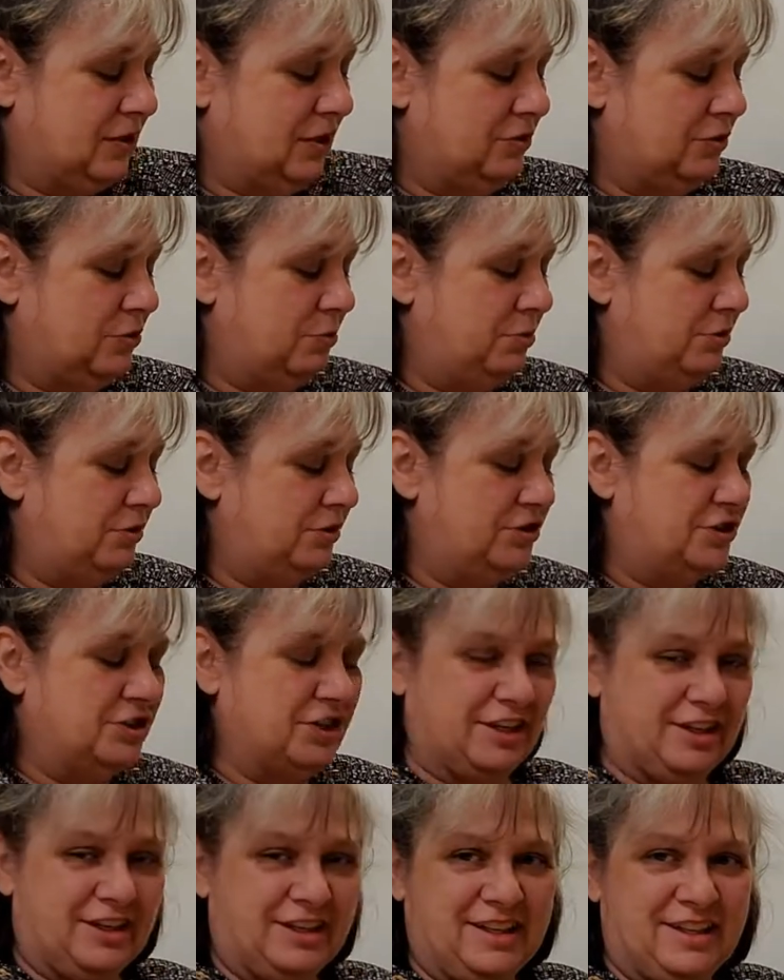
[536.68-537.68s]
you put
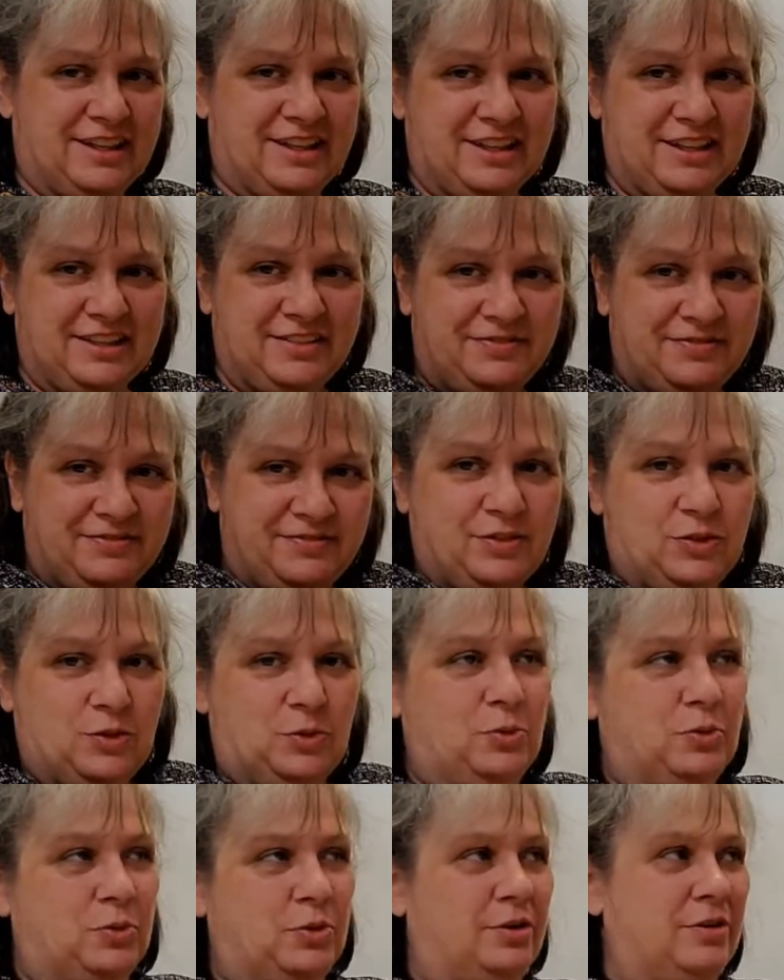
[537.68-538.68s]
jelly in it,
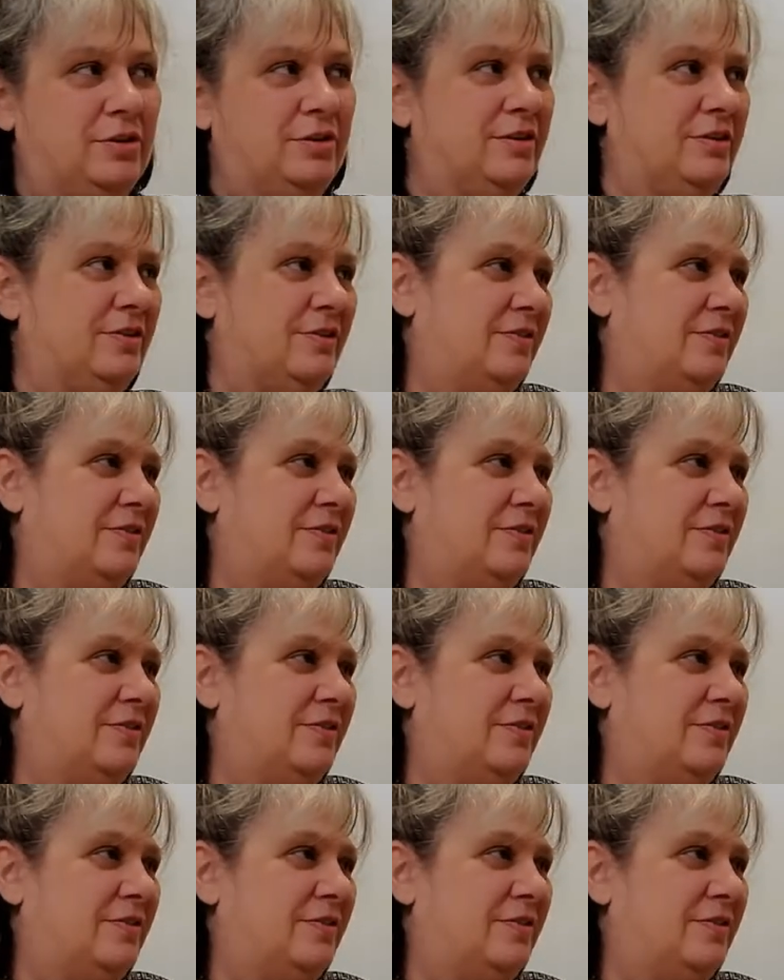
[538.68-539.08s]
or